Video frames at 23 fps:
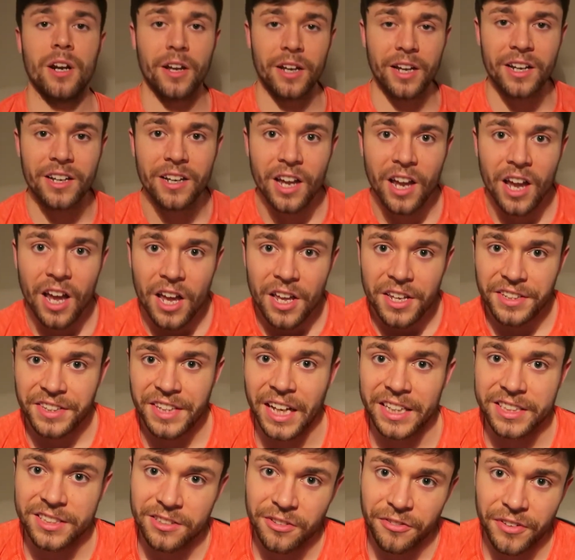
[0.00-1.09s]
Like
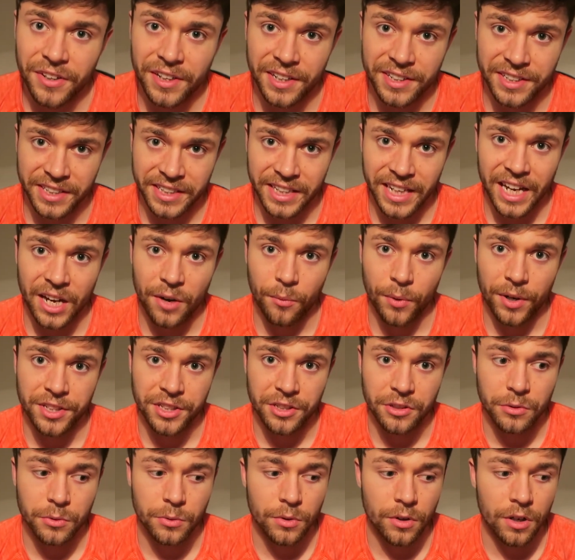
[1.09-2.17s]
that's the feeling you get when
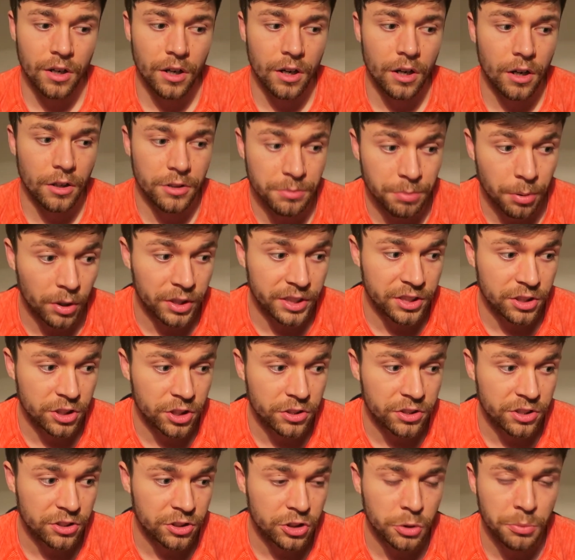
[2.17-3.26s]
you your body's
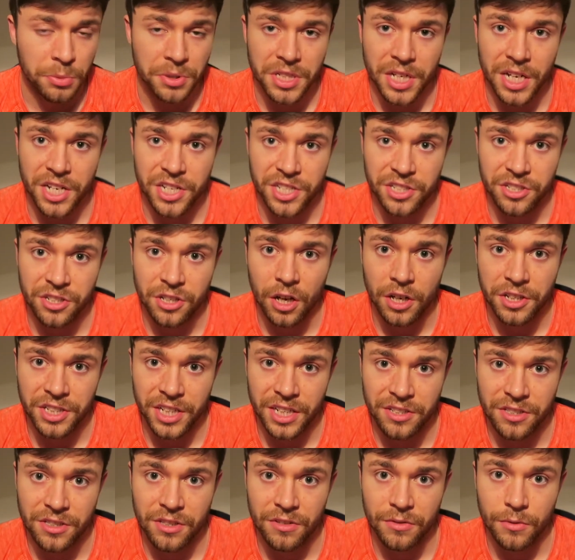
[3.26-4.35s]
using too much energy to
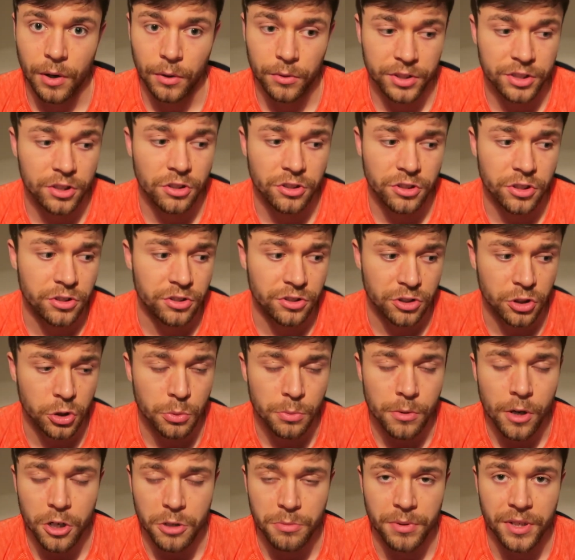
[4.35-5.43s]
digest, well, it's not using
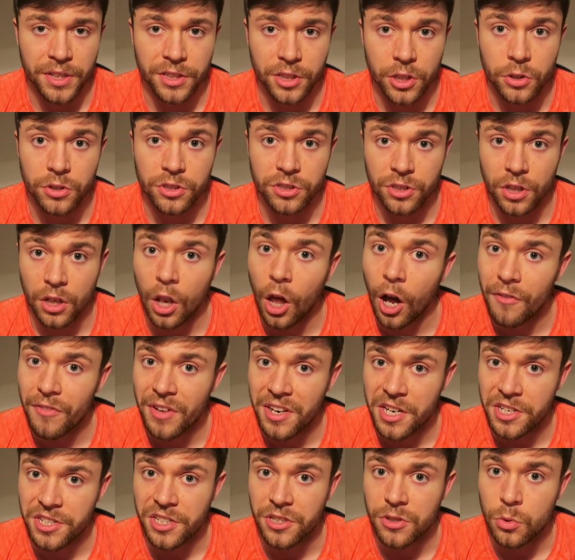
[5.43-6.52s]
too much, but it uses a lot of
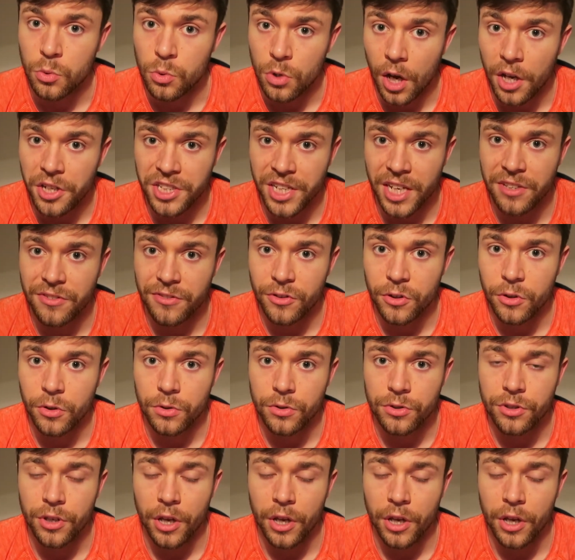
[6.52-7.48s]
energy to digest food.